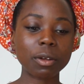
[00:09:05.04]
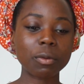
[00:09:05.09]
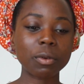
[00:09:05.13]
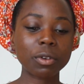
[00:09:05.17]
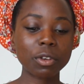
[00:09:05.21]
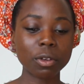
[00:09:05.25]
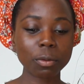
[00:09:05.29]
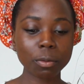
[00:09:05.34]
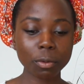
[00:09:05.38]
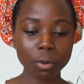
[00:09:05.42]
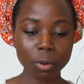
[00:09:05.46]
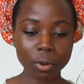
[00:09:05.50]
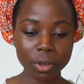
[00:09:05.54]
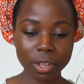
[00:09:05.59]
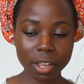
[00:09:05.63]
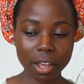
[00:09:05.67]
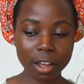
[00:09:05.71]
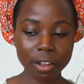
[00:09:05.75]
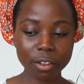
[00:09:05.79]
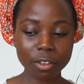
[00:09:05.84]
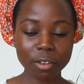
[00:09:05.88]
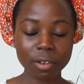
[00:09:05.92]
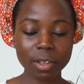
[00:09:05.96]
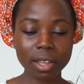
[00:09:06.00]
like when you're
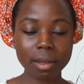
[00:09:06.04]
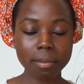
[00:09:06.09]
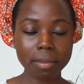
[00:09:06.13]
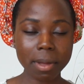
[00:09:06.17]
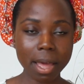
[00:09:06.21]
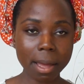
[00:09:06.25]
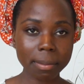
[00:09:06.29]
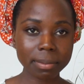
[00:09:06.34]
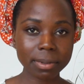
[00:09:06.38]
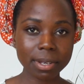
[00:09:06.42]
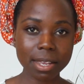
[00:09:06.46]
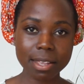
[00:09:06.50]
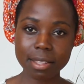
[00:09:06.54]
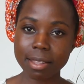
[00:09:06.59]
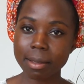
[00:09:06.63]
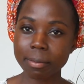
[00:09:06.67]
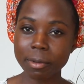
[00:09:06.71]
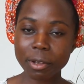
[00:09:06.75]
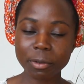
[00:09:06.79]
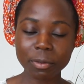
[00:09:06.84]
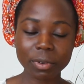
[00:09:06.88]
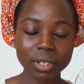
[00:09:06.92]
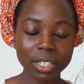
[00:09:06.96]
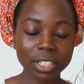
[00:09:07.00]
young, you get baptized.
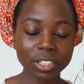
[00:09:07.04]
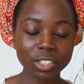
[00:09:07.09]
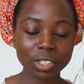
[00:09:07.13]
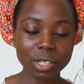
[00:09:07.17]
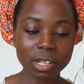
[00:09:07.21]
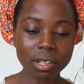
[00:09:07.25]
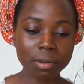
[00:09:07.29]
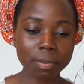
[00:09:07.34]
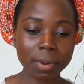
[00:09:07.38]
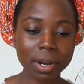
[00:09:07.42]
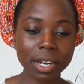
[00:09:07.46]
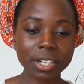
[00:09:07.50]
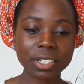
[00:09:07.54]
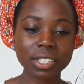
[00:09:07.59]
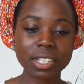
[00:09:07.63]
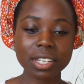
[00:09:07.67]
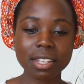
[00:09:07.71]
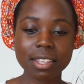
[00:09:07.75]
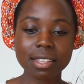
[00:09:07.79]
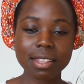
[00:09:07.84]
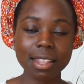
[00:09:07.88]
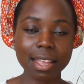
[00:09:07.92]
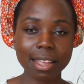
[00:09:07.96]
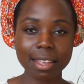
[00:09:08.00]
I'm not religious, but I
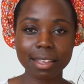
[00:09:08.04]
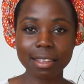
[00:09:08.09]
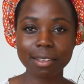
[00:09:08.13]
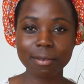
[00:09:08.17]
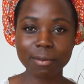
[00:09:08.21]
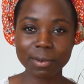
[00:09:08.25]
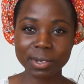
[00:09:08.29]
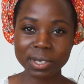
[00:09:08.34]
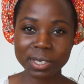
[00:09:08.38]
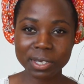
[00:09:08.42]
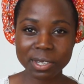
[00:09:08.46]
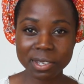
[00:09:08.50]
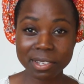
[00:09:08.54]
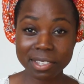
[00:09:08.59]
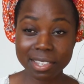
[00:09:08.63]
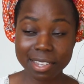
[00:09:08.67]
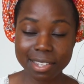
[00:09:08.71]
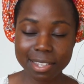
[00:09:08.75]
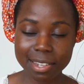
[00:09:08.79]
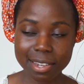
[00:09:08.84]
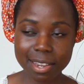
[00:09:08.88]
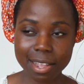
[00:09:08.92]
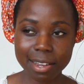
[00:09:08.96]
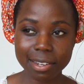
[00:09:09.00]
just like want to use
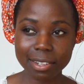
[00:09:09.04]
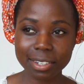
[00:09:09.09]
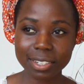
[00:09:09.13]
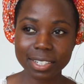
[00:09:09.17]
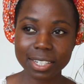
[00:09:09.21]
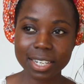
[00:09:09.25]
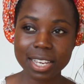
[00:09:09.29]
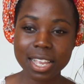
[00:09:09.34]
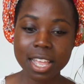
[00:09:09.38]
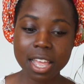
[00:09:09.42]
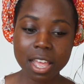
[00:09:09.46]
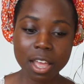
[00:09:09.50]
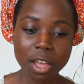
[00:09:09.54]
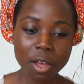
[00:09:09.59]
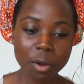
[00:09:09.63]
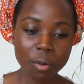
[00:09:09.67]
this analogy.